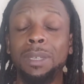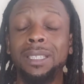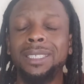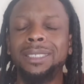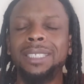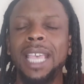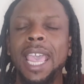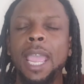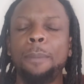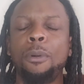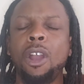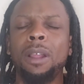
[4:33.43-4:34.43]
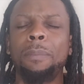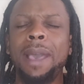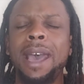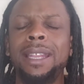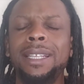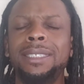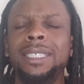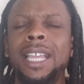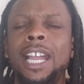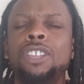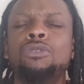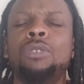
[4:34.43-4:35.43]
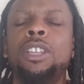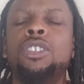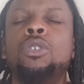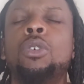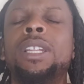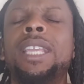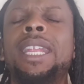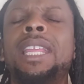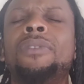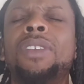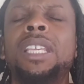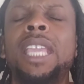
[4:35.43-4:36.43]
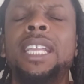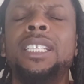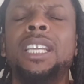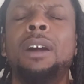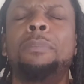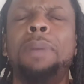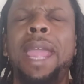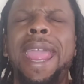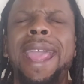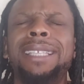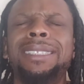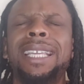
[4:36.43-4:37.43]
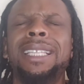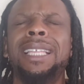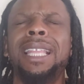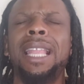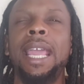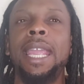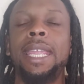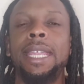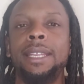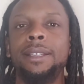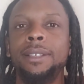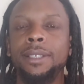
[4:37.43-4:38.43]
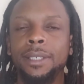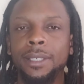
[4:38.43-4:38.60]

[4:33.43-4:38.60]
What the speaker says: But the sad part about it is DeAndre Jordan can't even catch a pass in the lane.